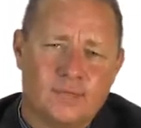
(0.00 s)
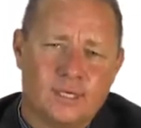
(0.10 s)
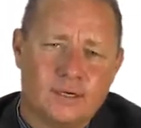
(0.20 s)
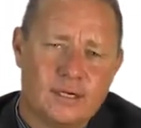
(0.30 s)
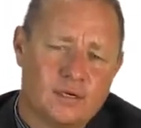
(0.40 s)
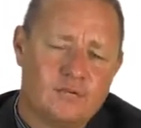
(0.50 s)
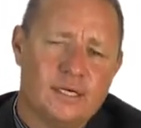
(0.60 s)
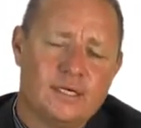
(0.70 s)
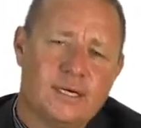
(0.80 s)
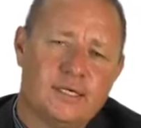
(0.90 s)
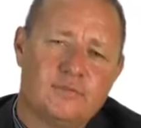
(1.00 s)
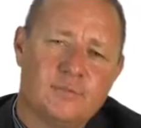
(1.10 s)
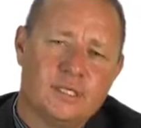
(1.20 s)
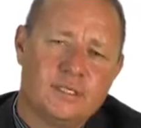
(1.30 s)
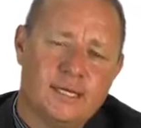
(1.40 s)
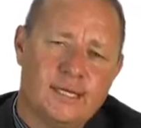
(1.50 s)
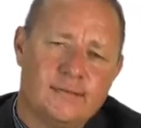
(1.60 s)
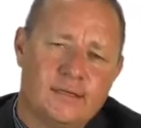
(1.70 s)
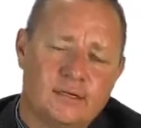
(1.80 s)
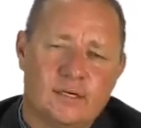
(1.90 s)
the kind of engagement
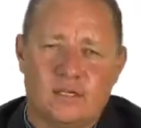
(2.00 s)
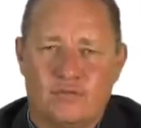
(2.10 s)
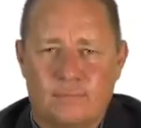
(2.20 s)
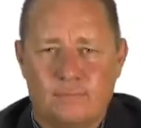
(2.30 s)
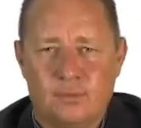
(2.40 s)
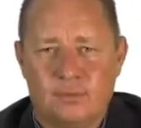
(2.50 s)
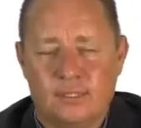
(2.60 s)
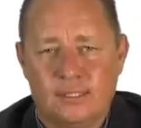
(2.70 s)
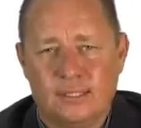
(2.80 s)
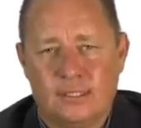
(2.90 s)
and the kind of report.